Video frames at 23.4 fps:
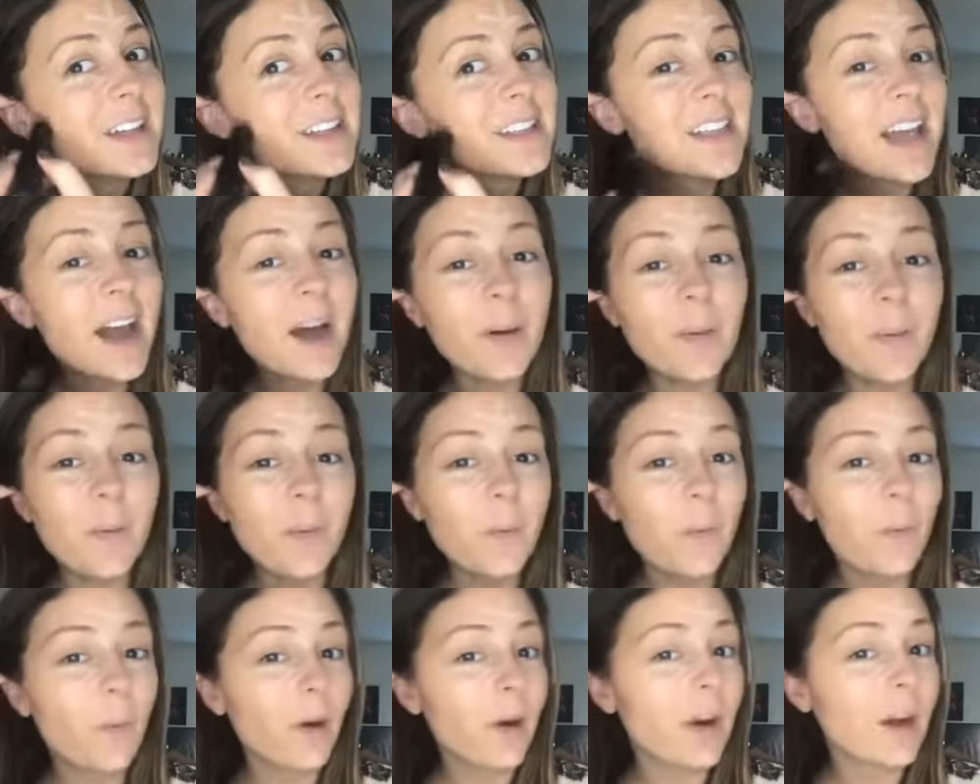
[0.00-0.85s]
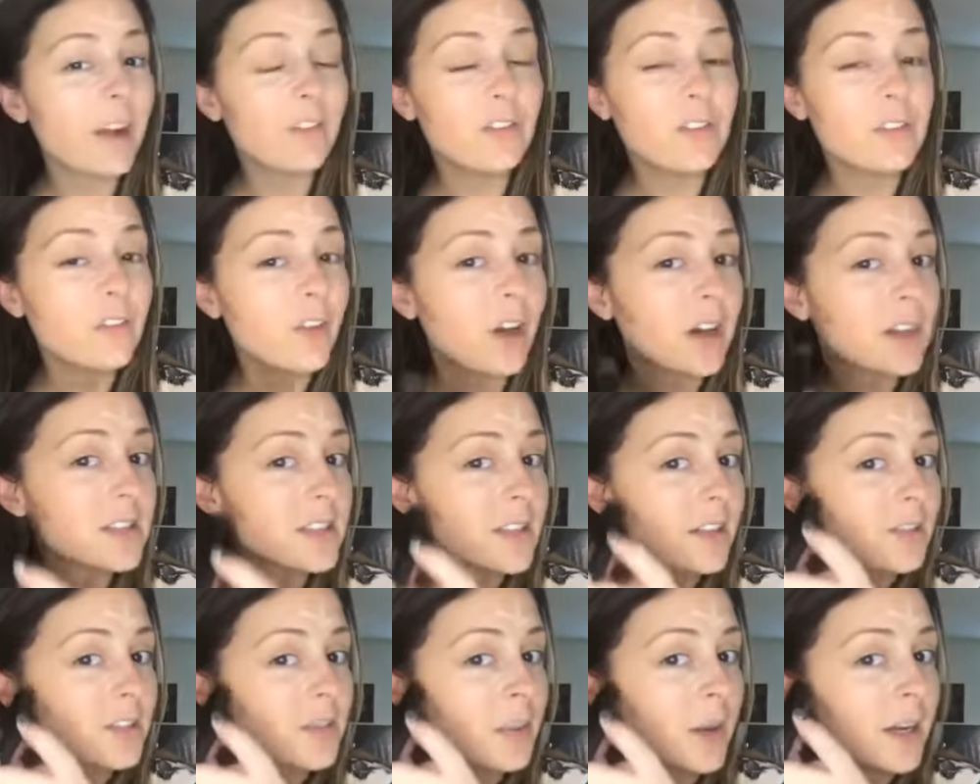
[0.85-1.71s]
sell or if you've got
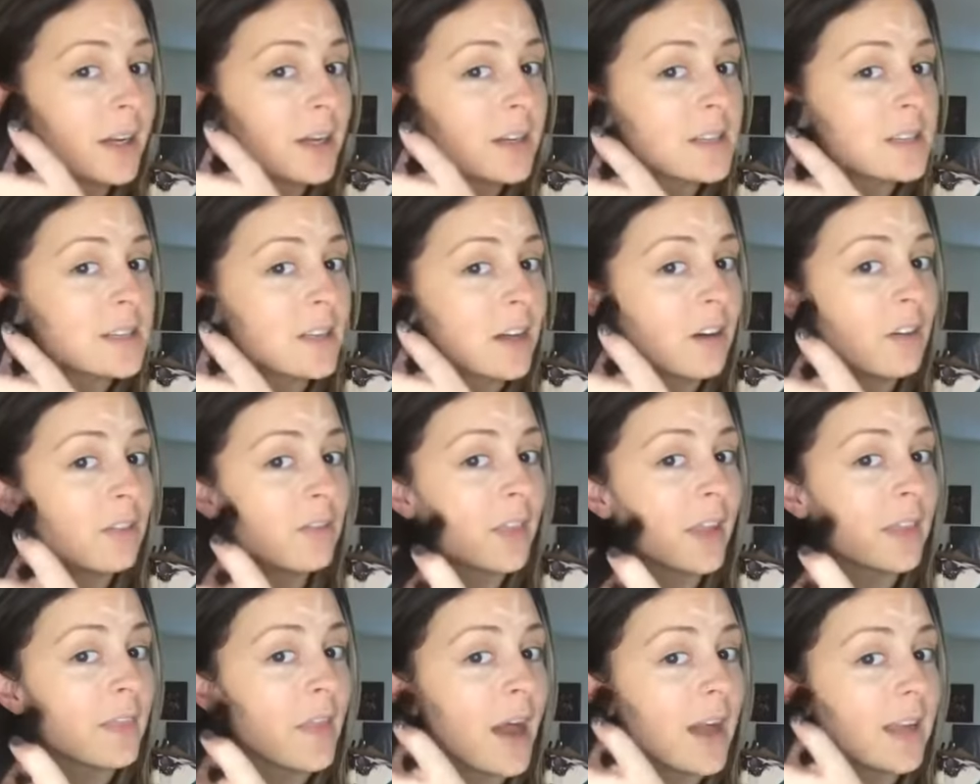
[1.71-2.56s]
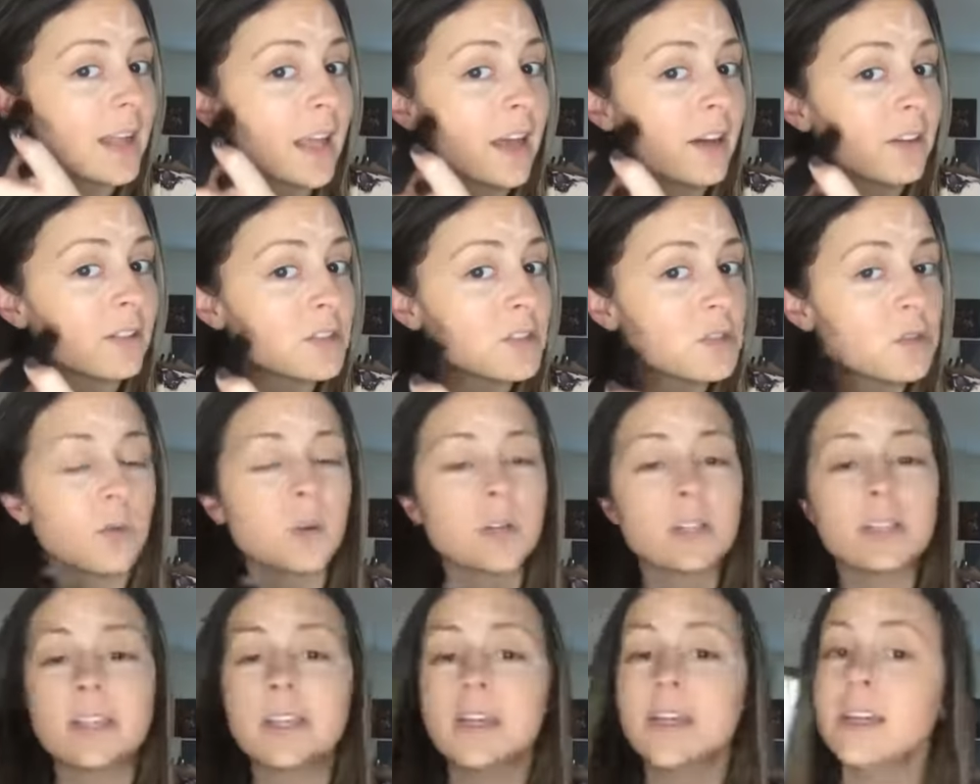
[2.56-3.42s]
stuff to buy yourself, like that counts
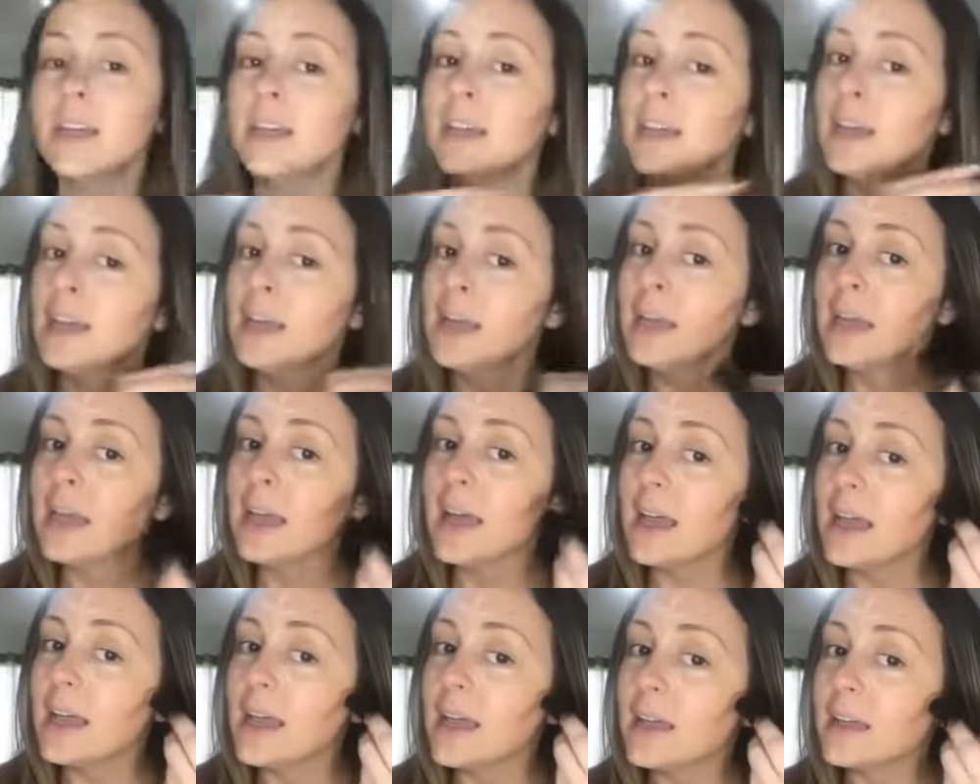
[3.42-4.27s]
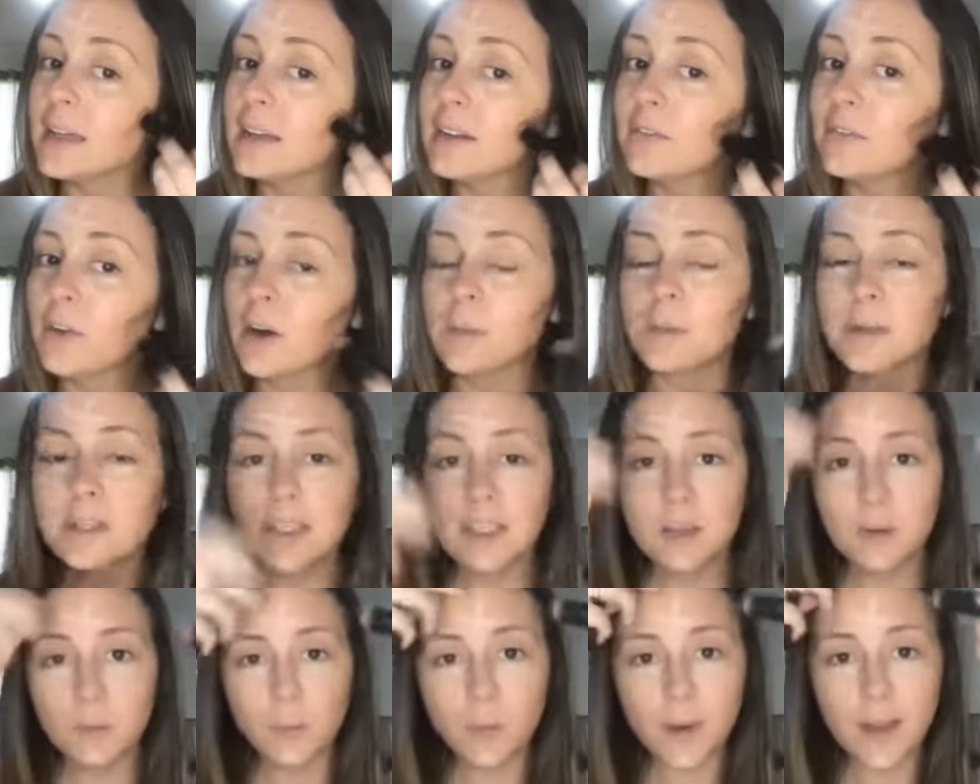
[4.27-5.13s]
towards it. And
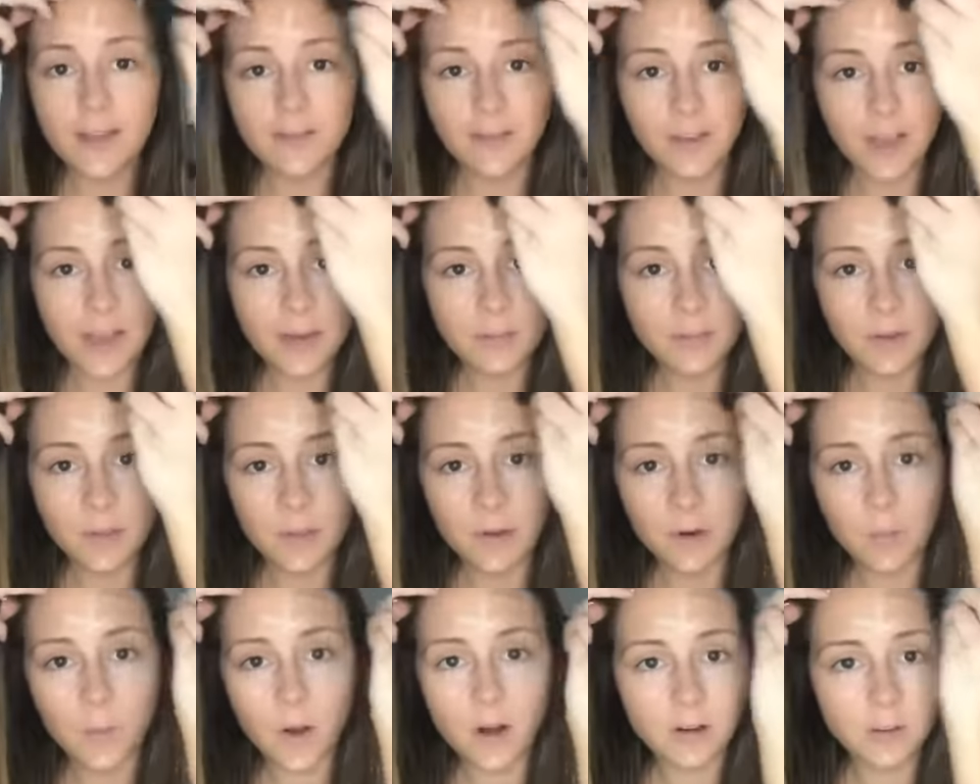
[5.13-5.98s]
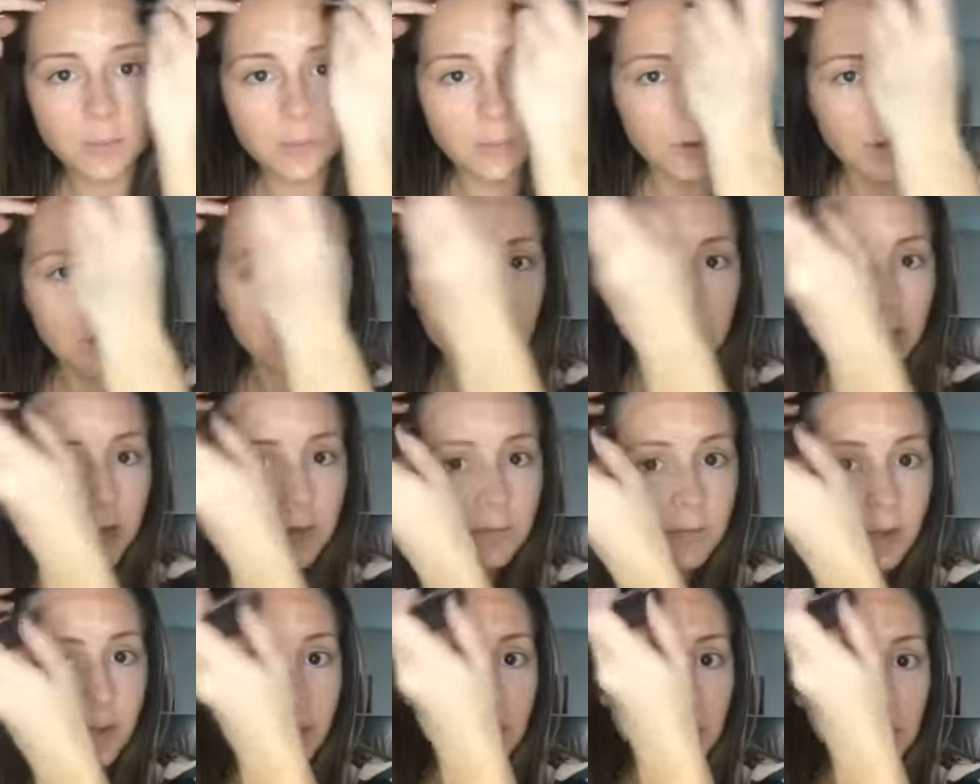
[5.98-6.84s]
Farmasi revamped their welcome program
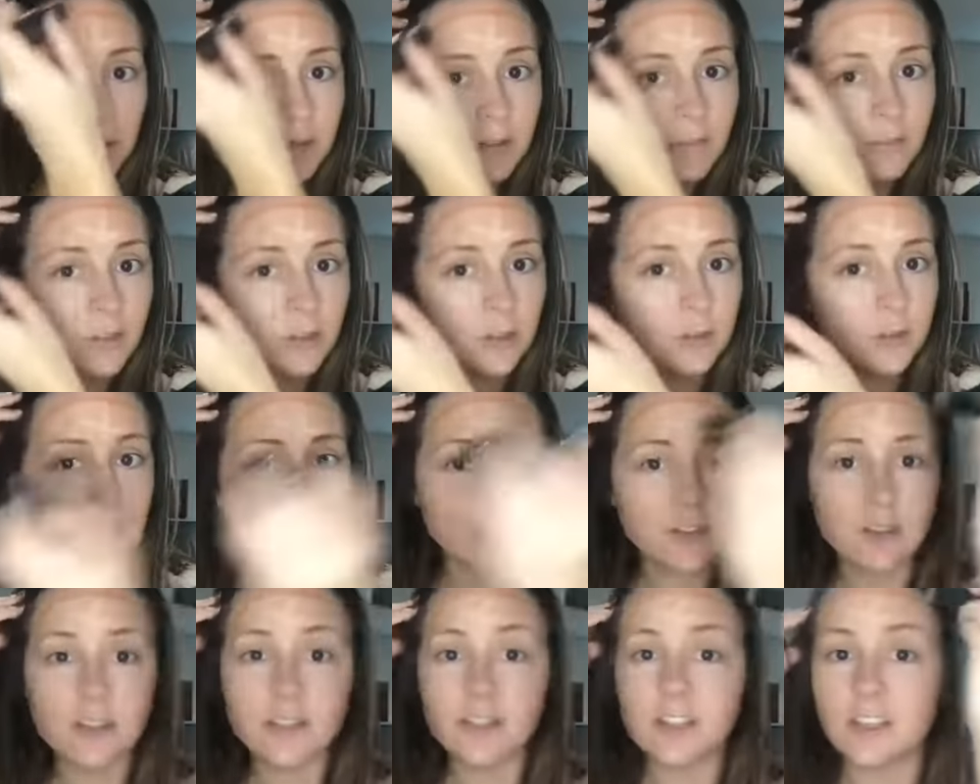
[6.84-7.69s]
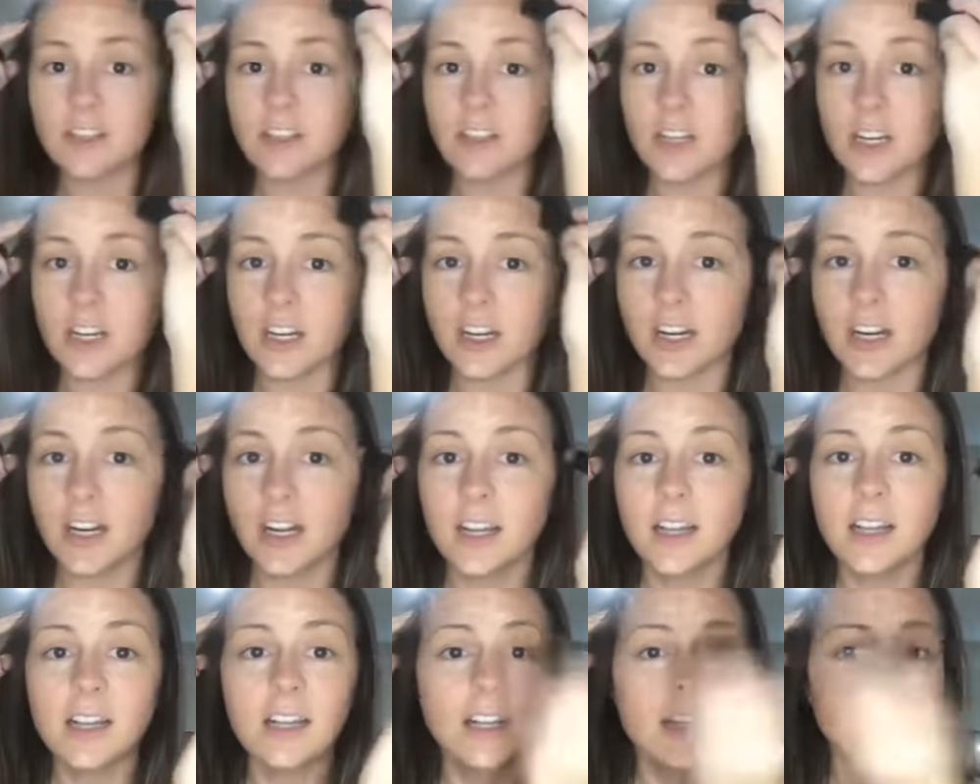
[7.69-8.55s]
for new influencers this year,
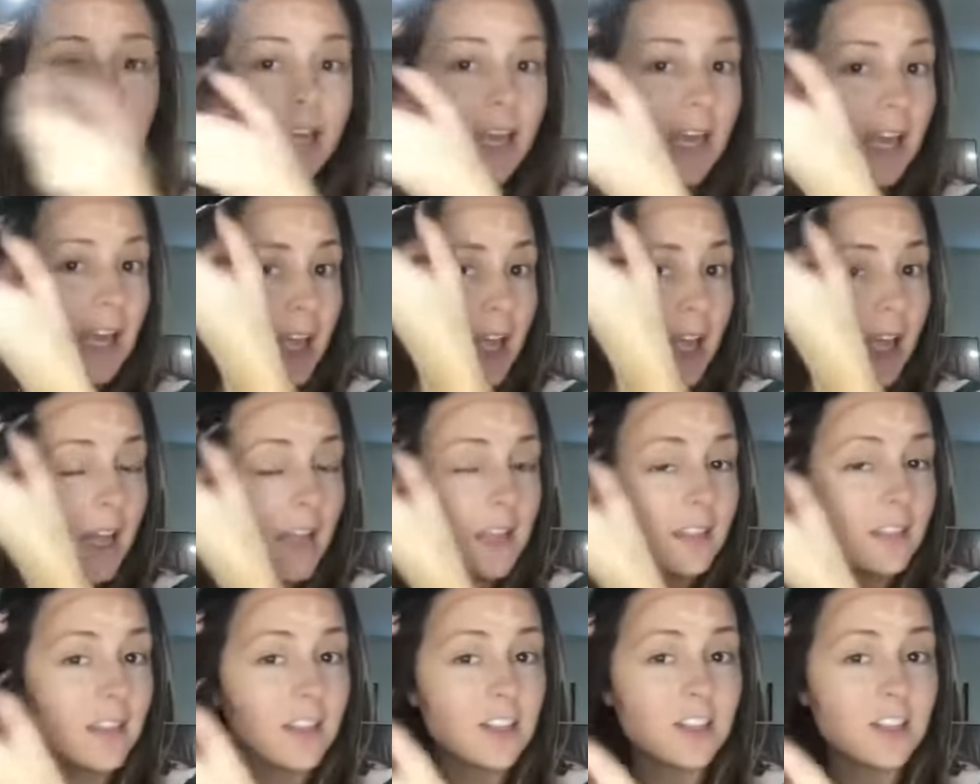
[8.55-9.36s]
and they